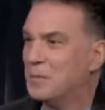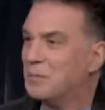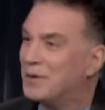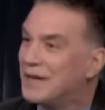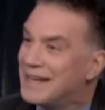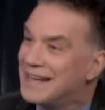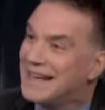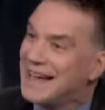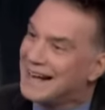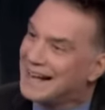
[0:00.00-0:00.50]

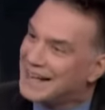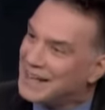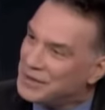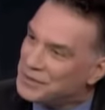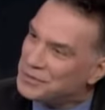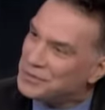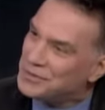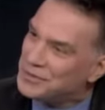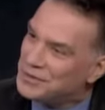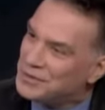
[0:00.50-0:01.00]
But he got
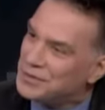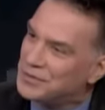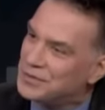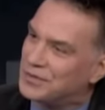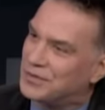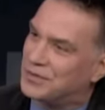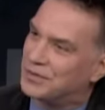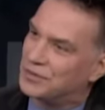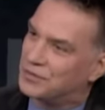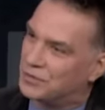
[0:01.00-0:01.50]

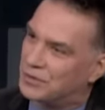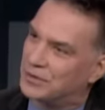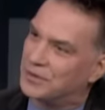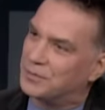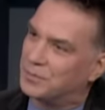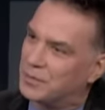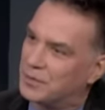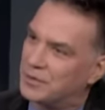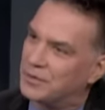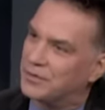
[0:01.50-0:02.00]
introduced to
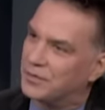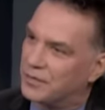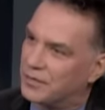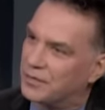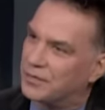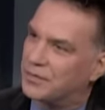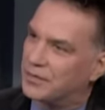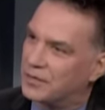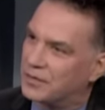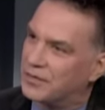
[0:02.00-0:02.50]
George Burns for
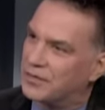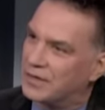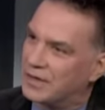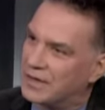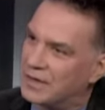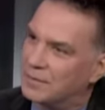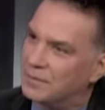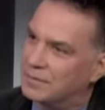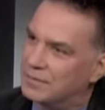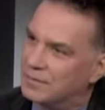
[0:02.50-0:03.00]
the first time.